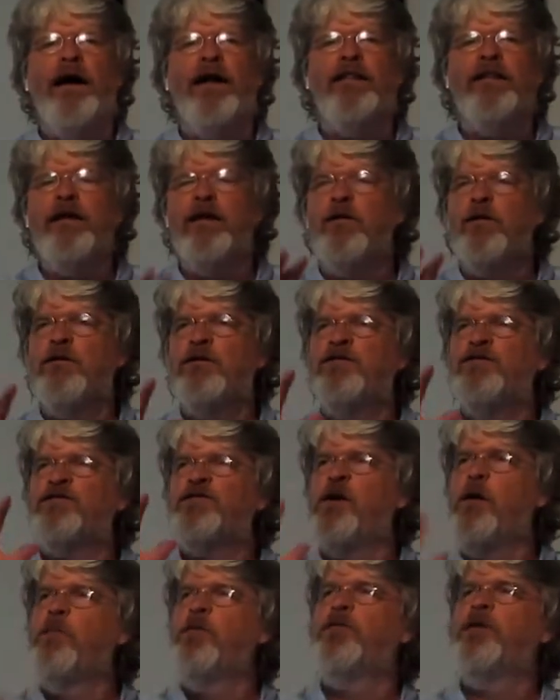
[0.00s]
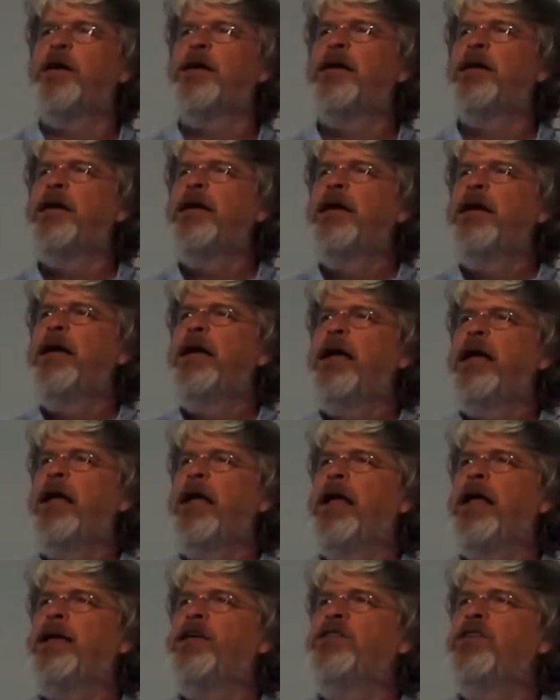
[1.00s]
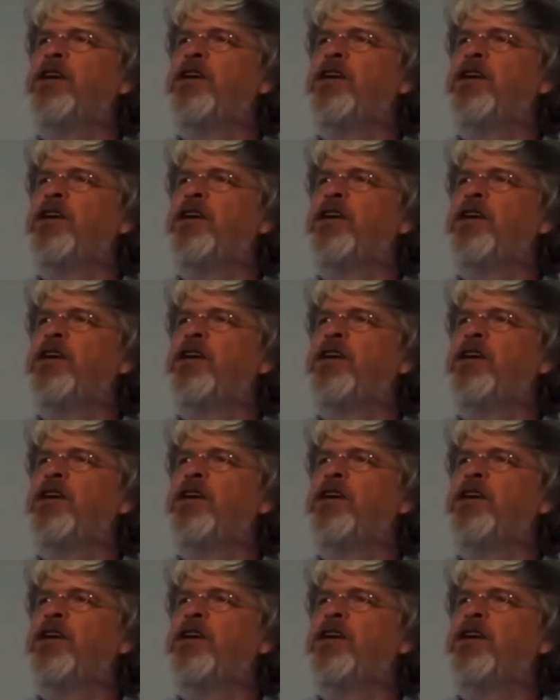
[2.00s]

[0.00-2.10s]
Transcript: I think some of it is,